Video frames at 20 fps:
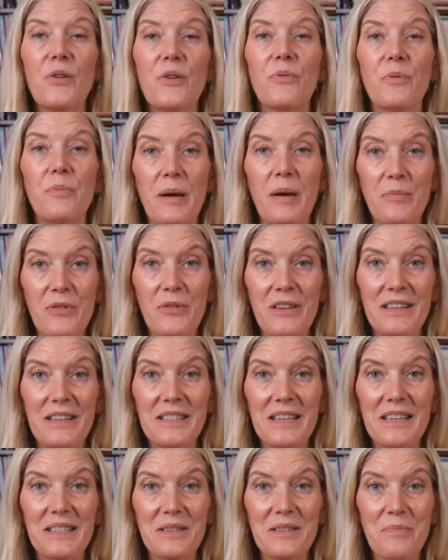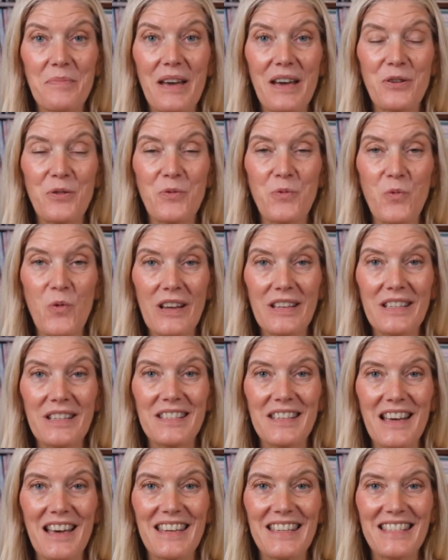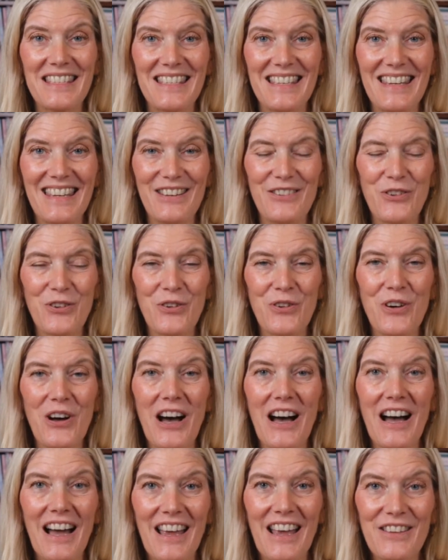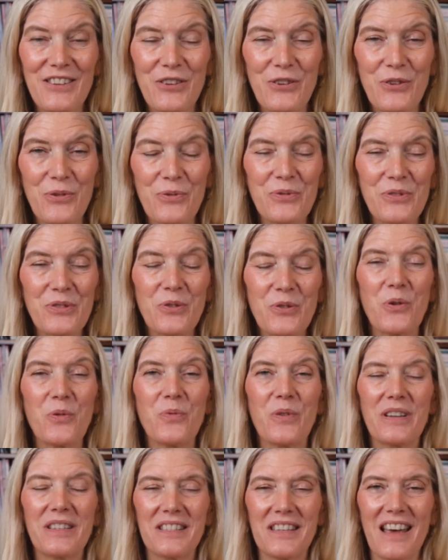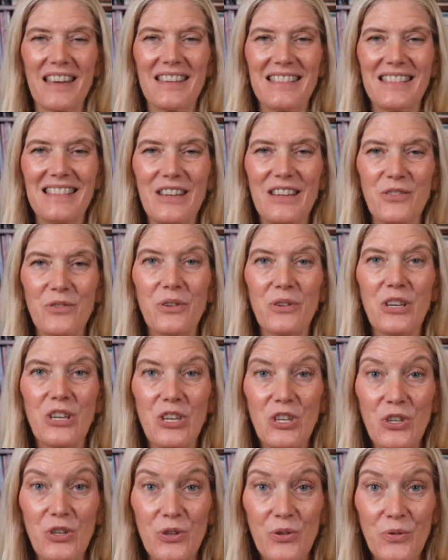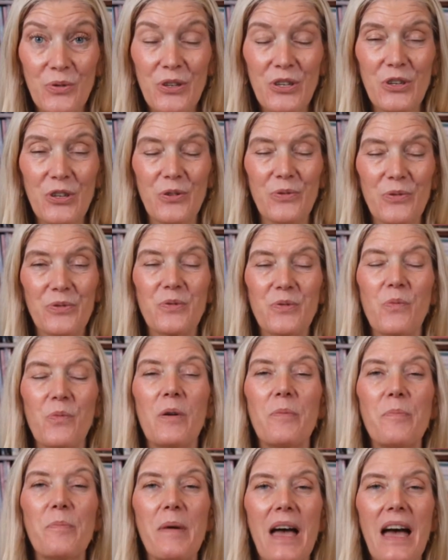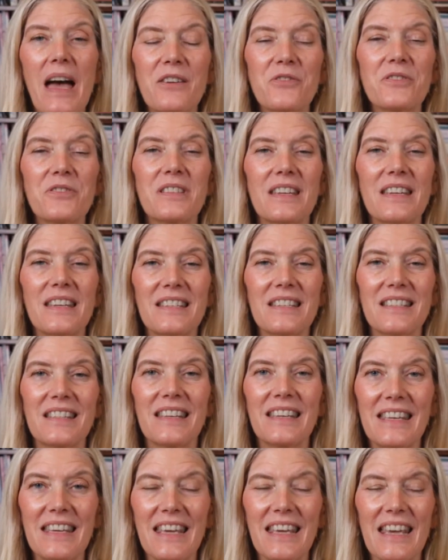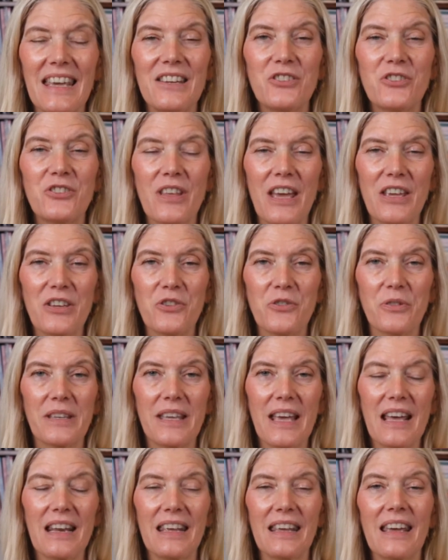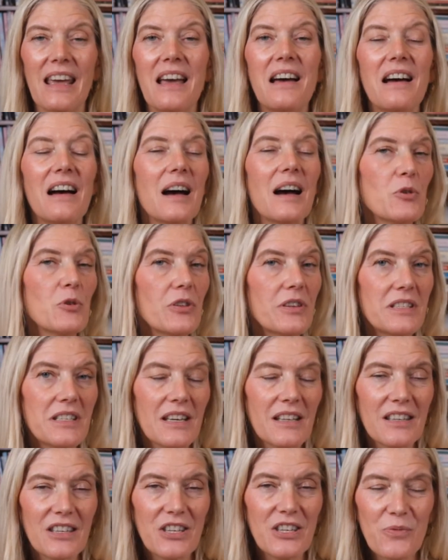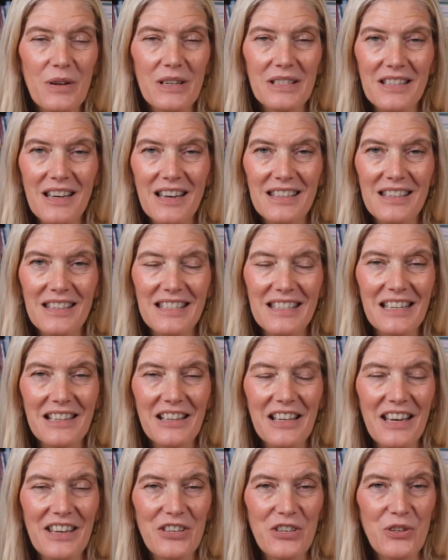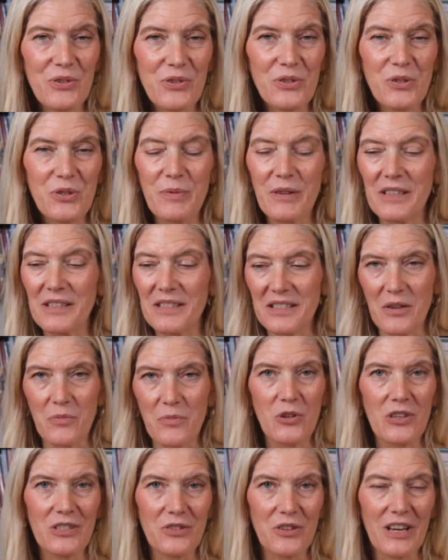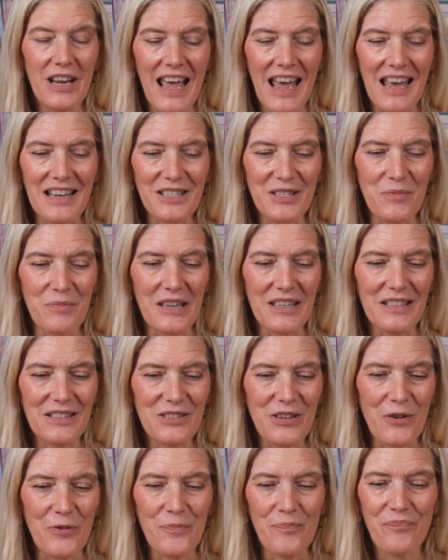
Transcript: matter what size needle I use or what size needle you use. What matters is the gauge that you're getting. I'm only telling you what size needle I used because somebody's going to ask me. So